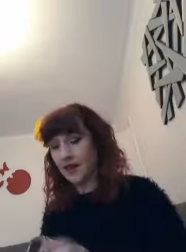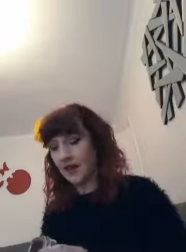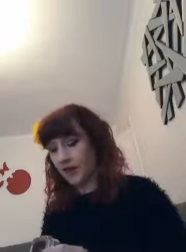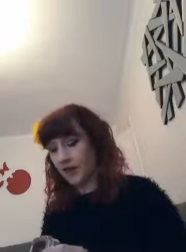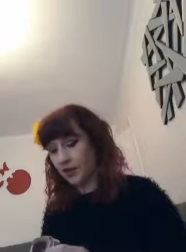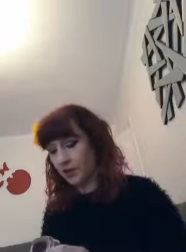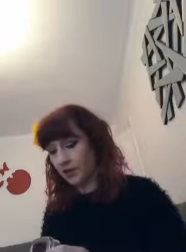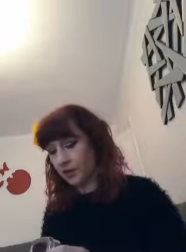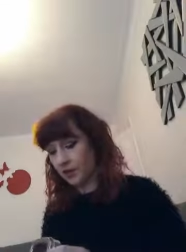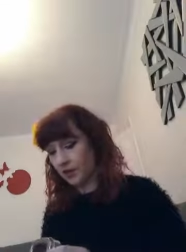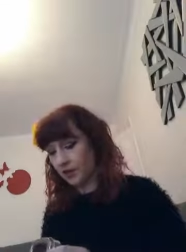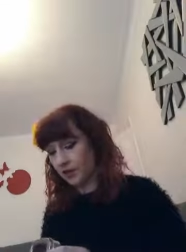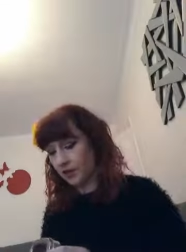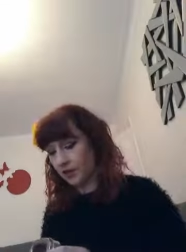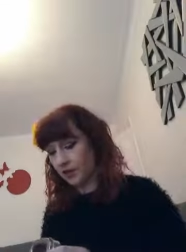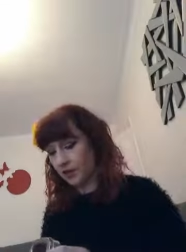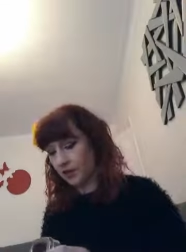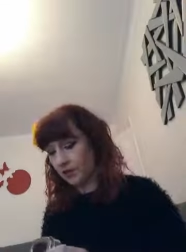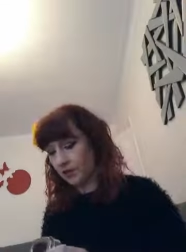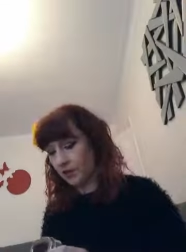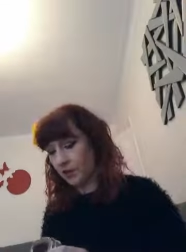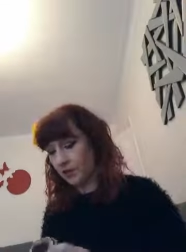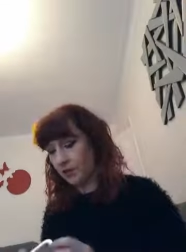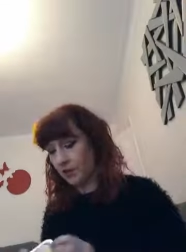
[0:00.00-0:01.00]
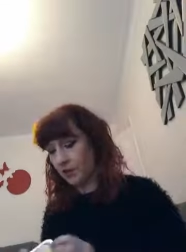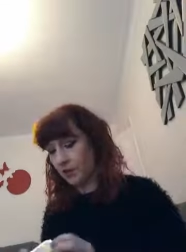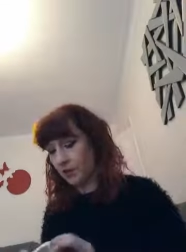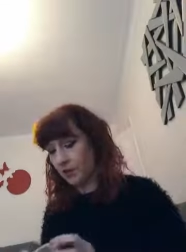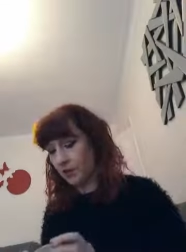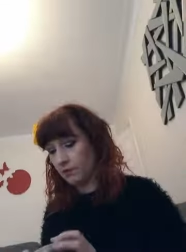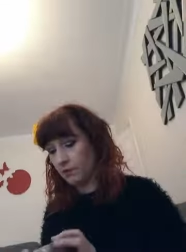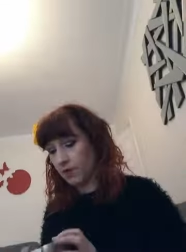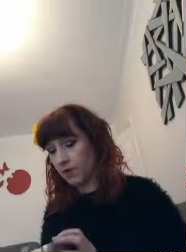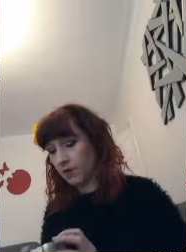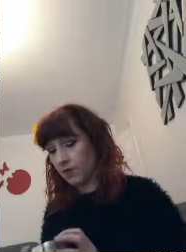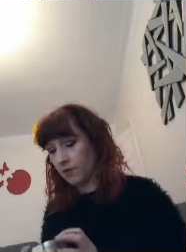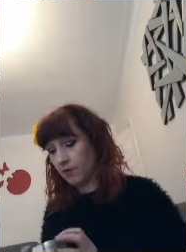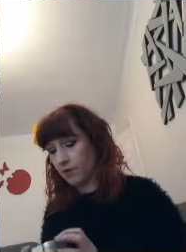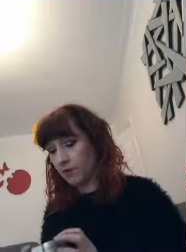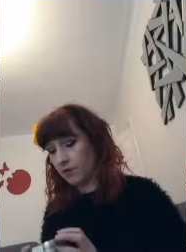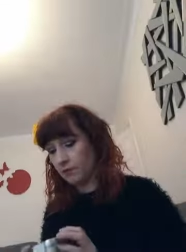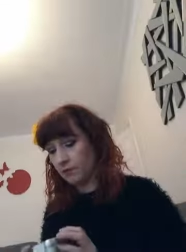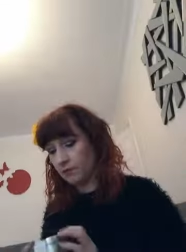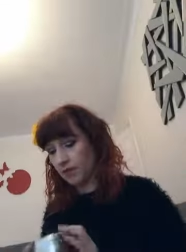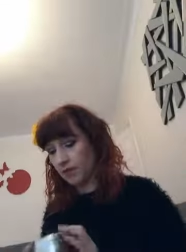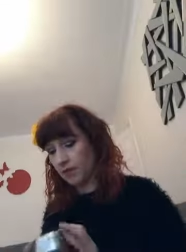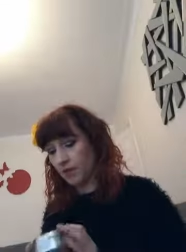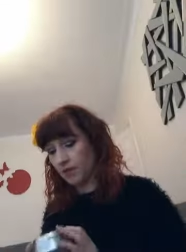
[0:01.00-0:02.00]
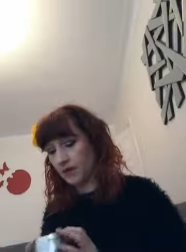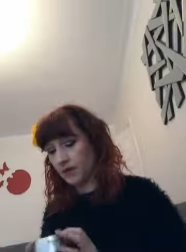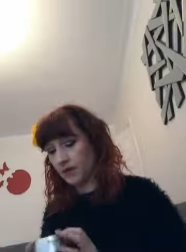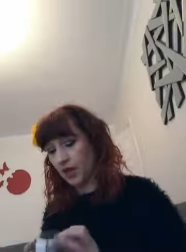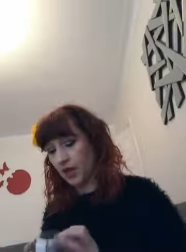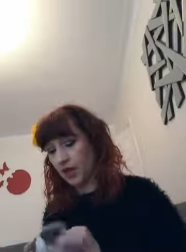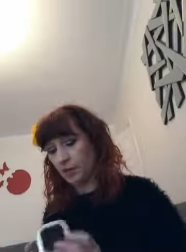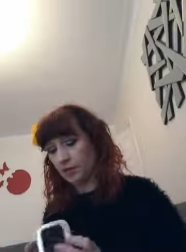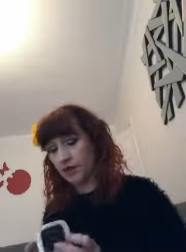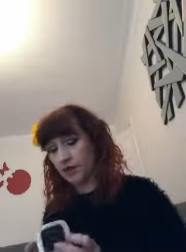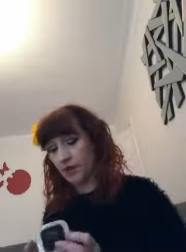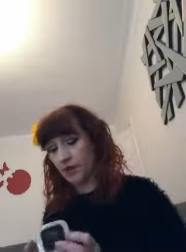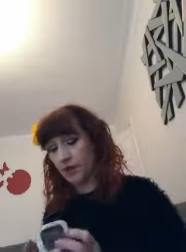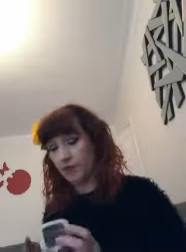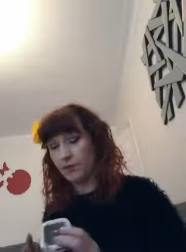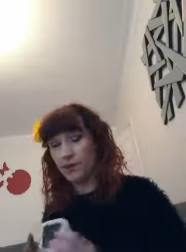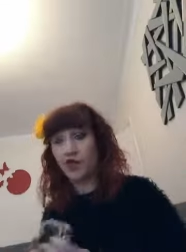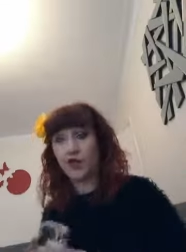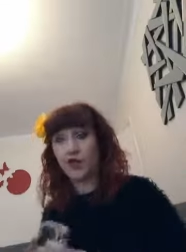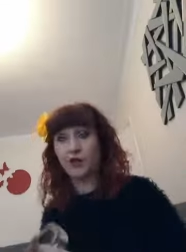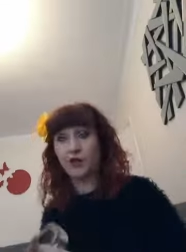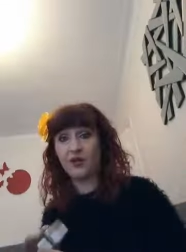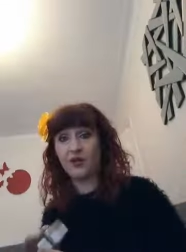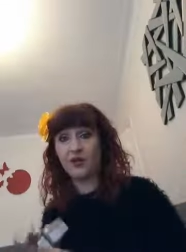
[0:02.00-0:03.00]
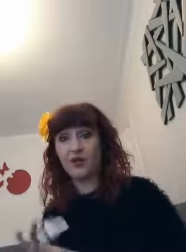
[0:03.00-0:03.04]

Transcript: actually going to be right up my street because I'll be I'll be trying all